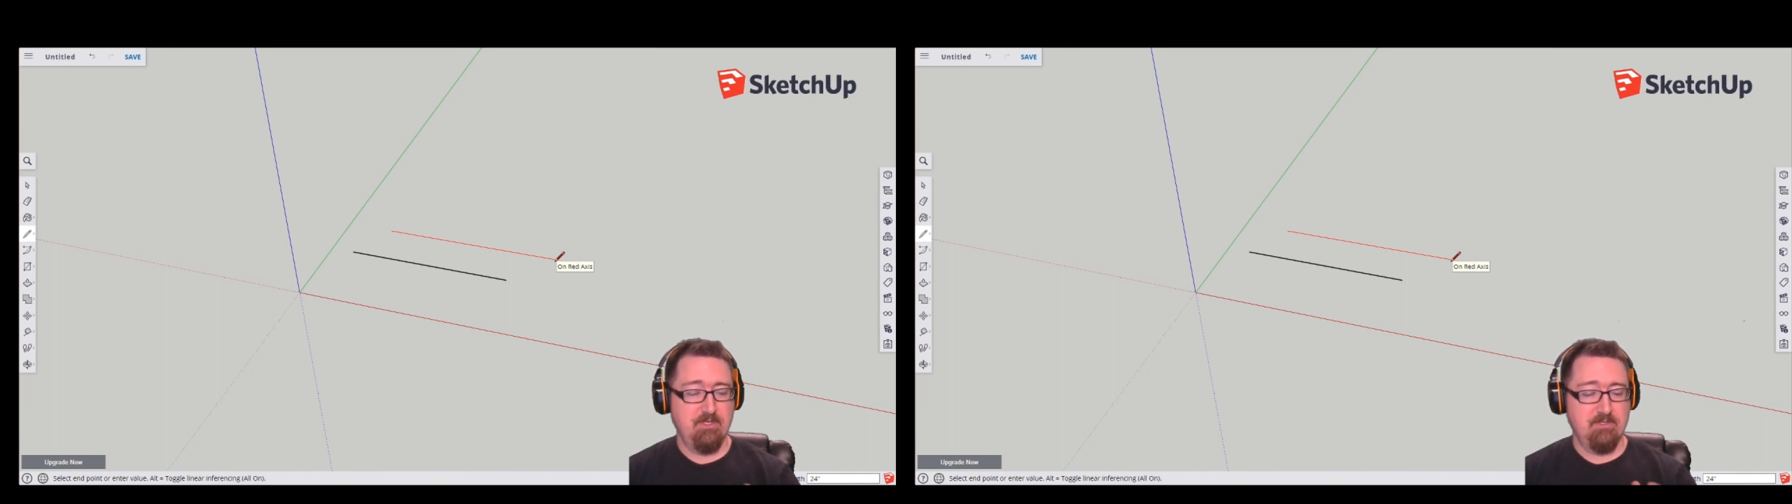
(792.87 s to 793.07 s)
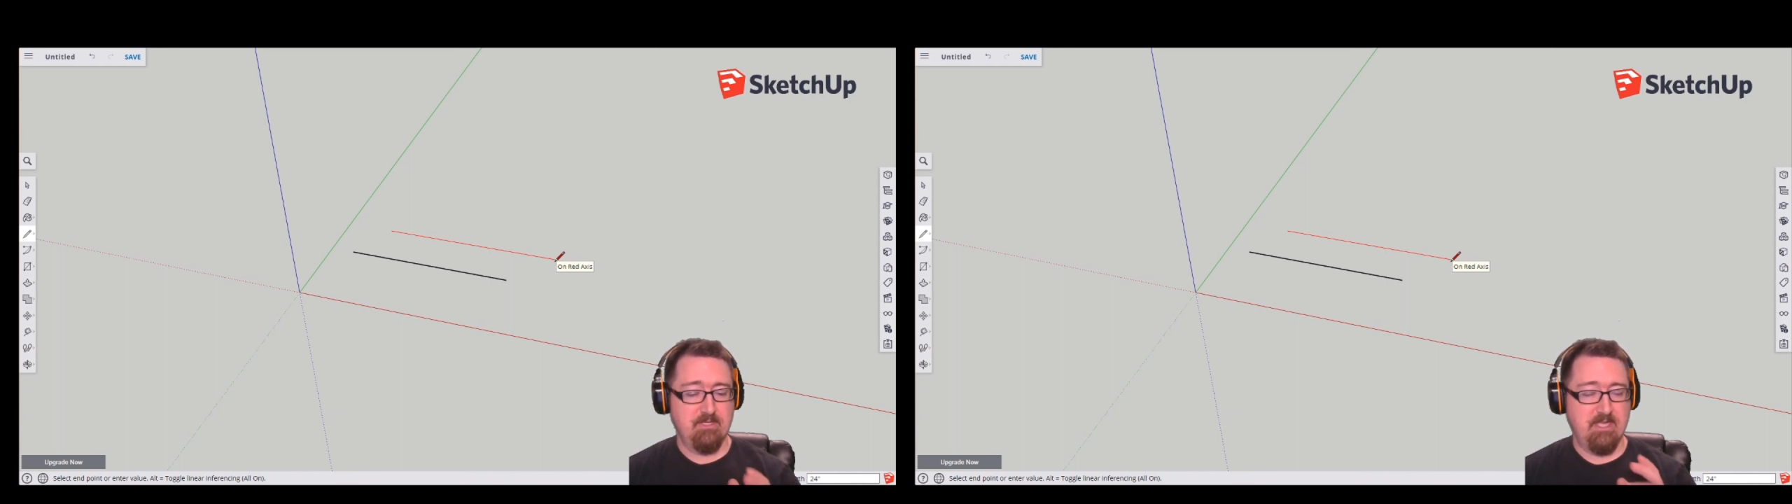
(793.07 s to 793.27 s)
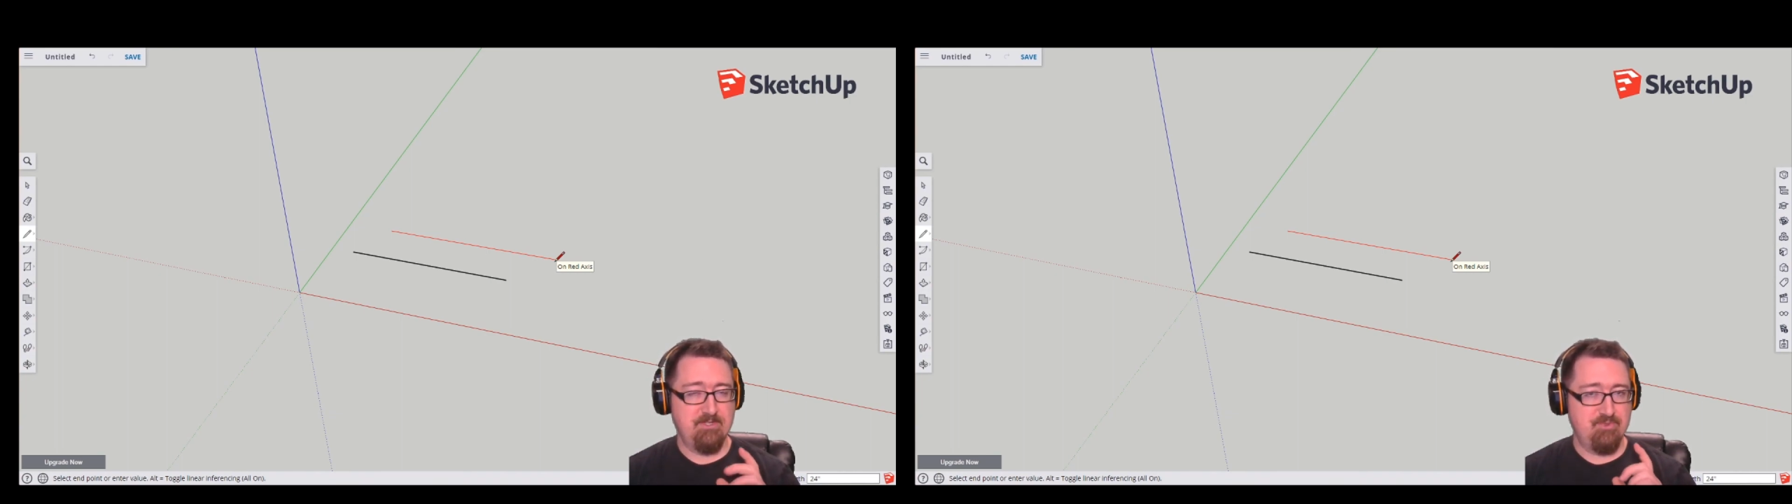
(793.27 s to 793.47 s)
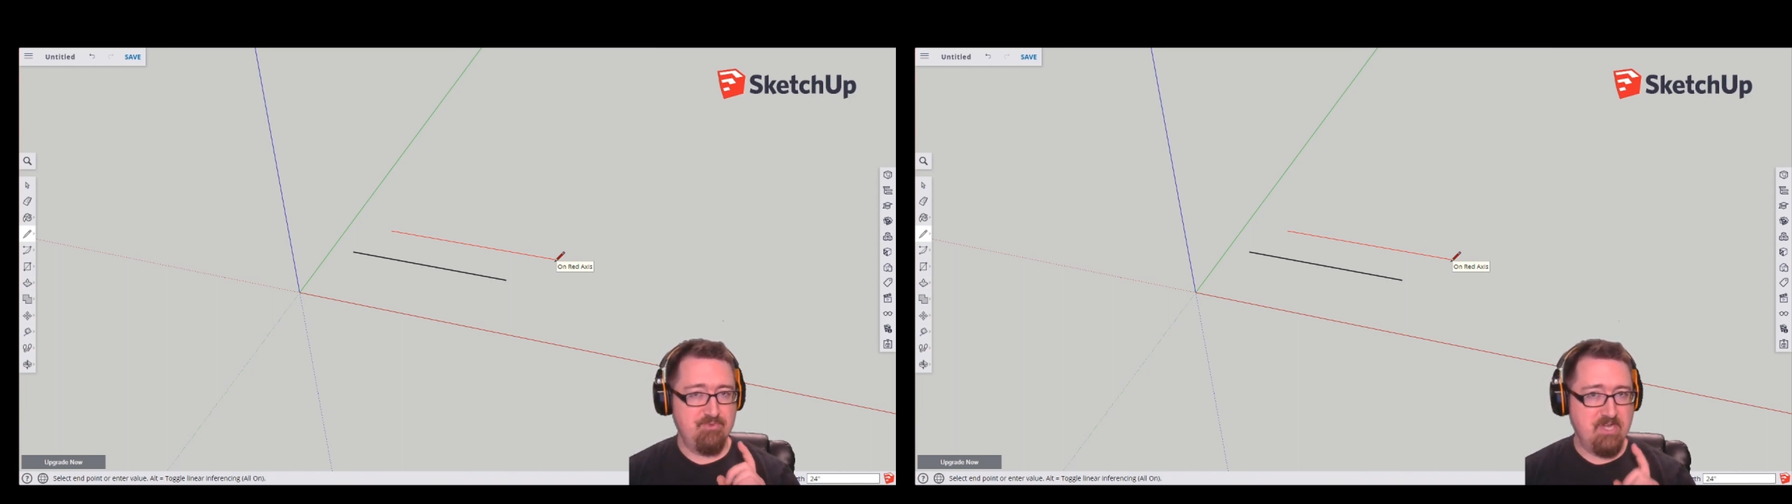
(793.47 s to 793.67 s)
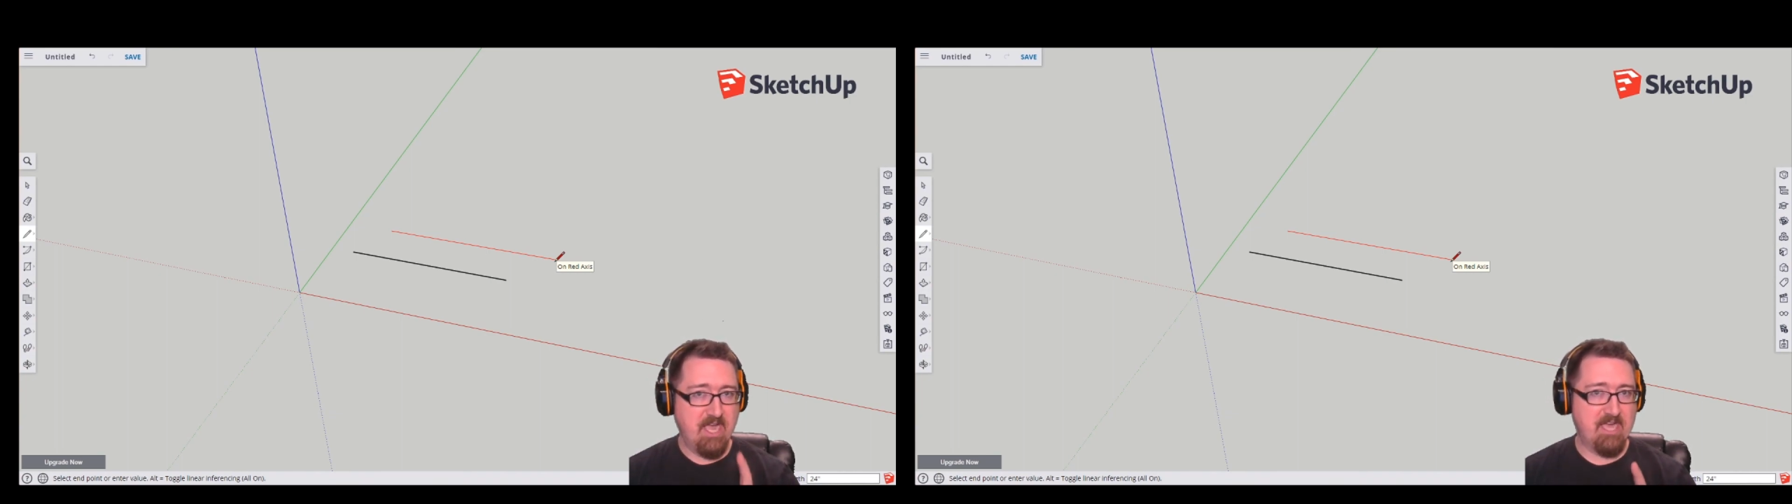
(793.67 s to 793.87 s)
Okay, do
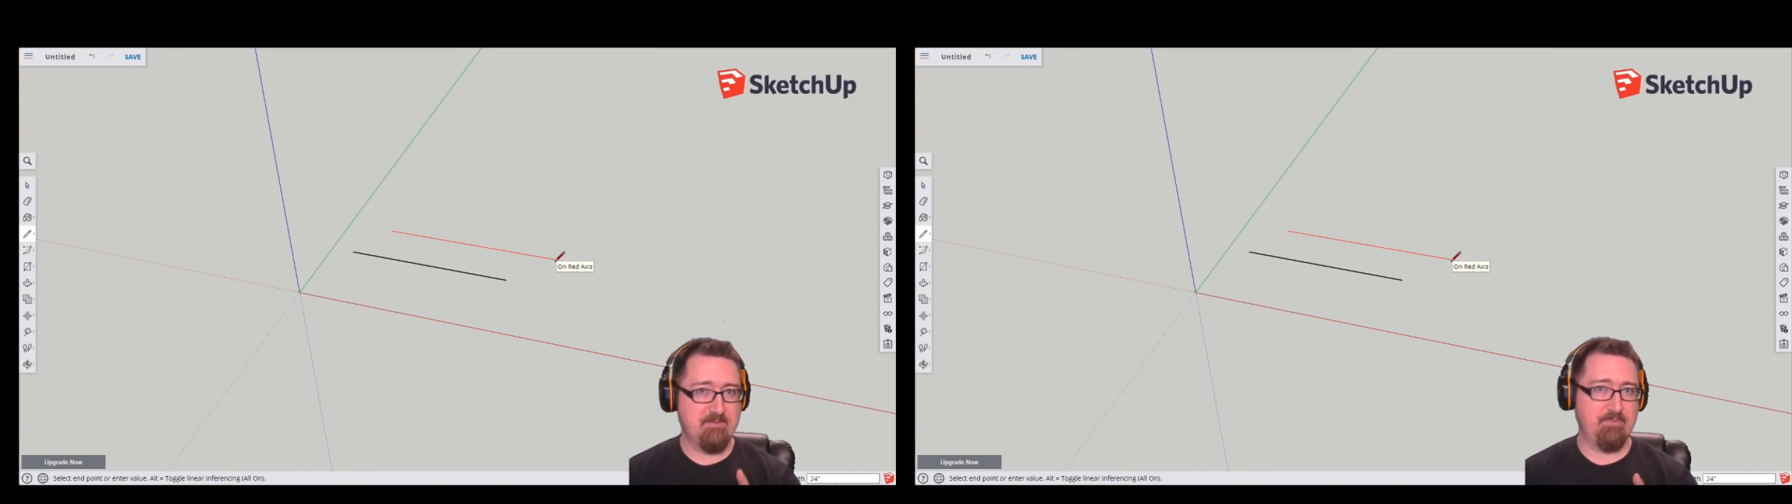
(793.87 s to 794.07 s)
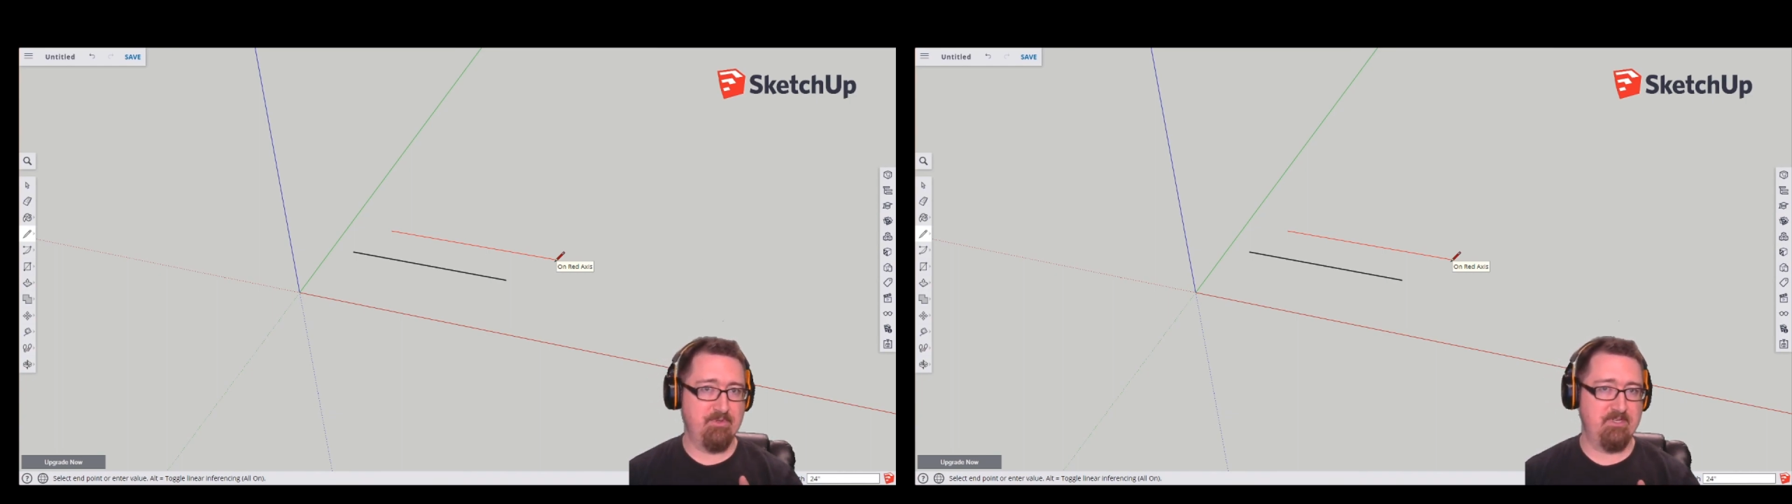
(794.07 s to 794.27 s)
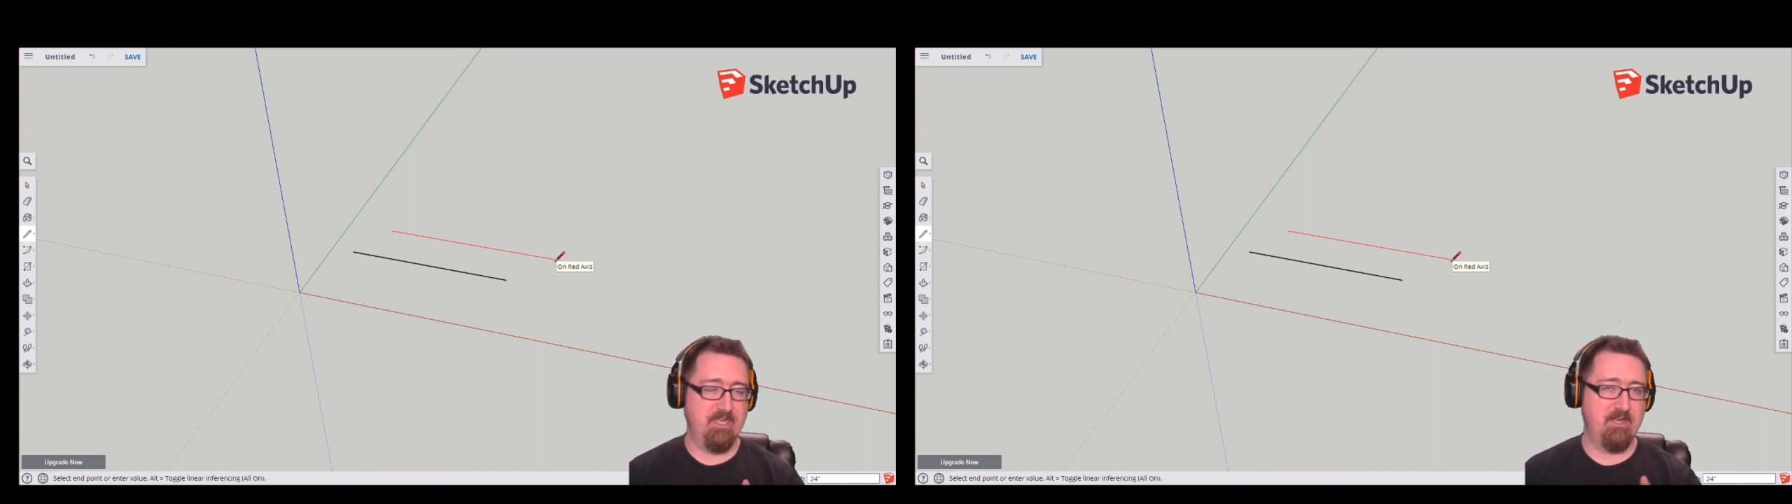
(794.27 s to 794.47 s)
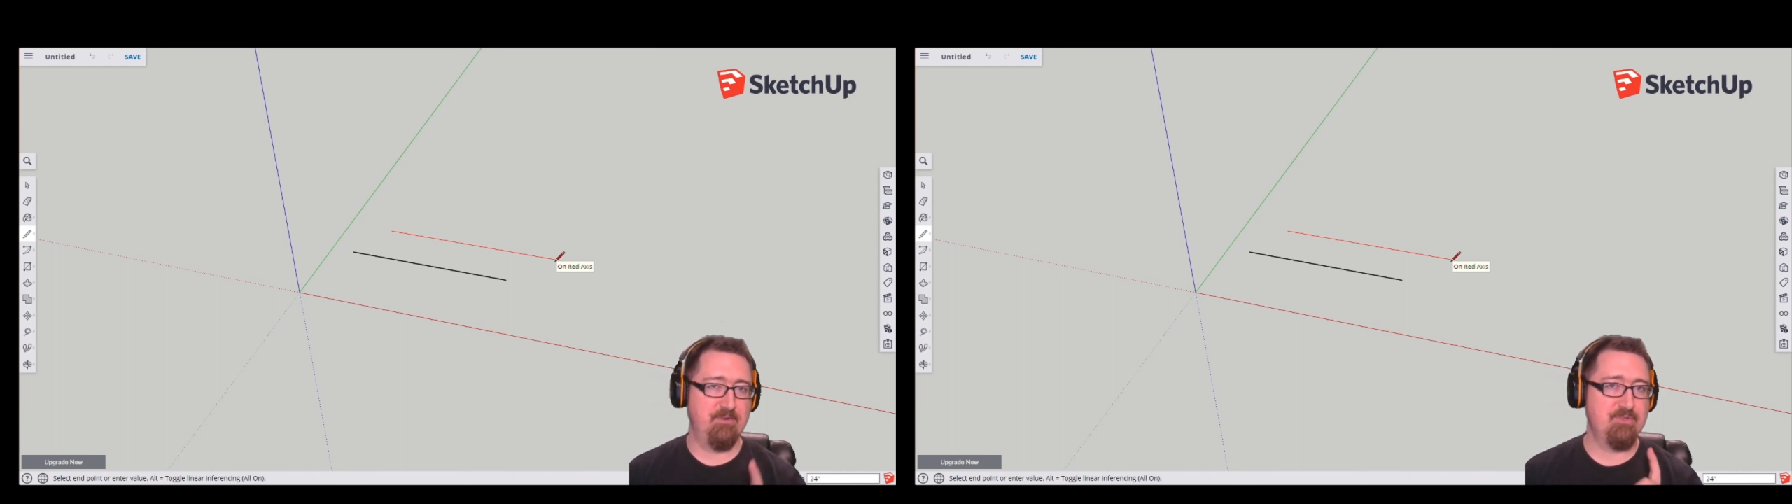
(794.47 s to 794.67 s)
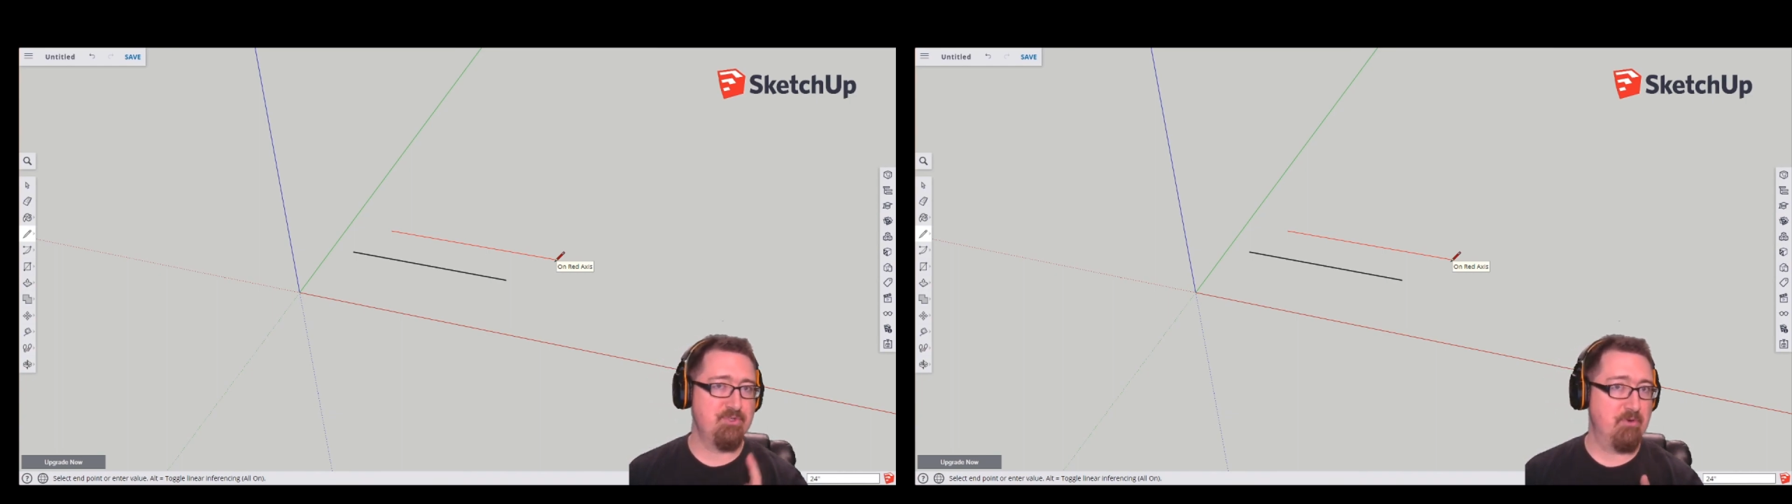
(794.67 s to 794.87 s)
not put
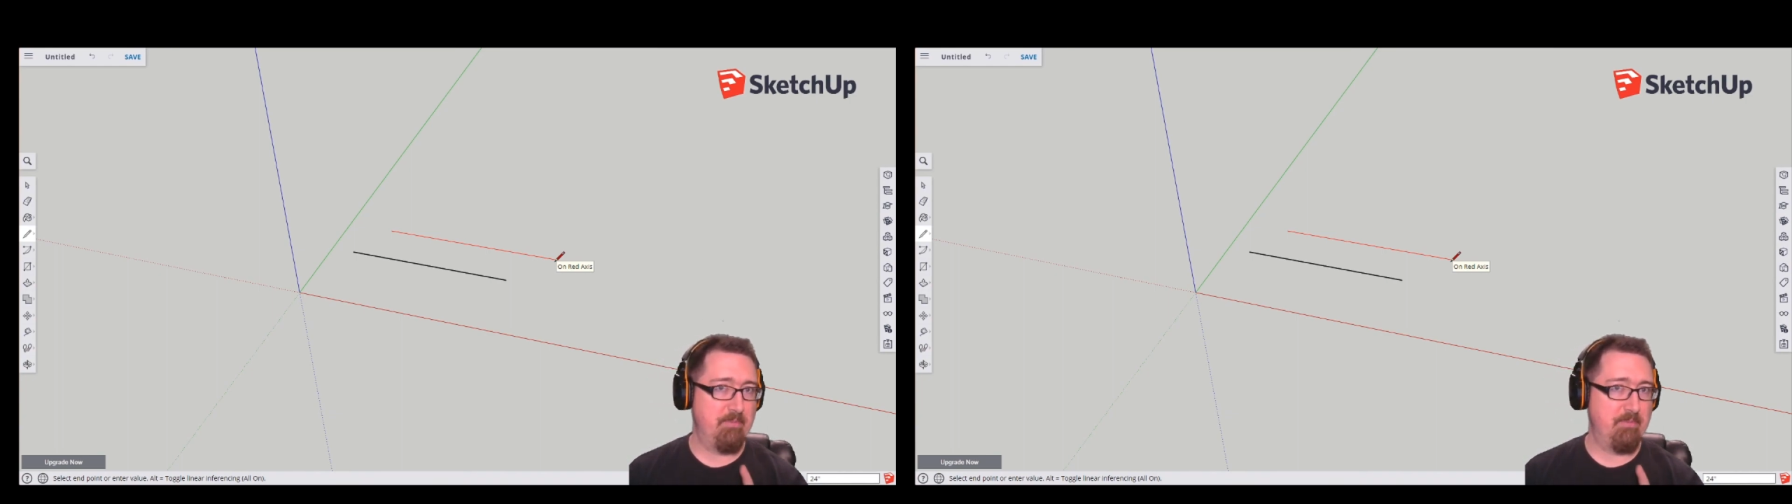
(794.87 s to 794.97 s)
down 2